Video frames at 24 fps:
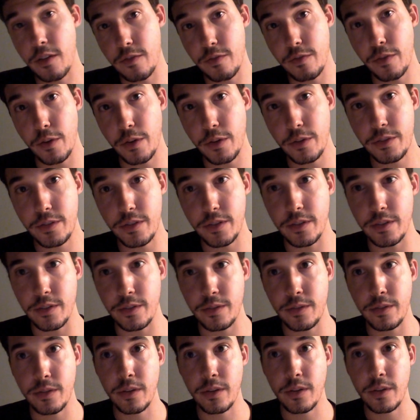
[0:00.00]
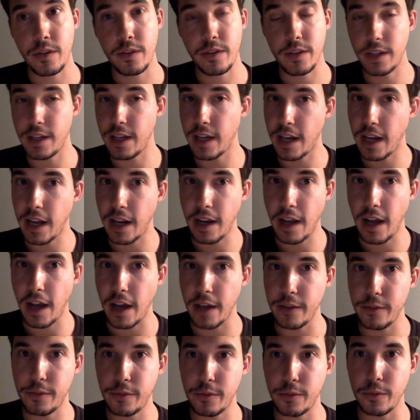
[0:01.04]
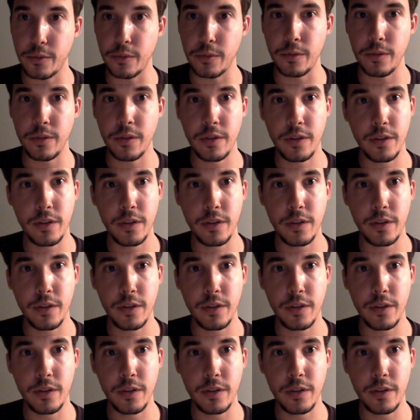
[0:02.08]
Versus you get out of high school,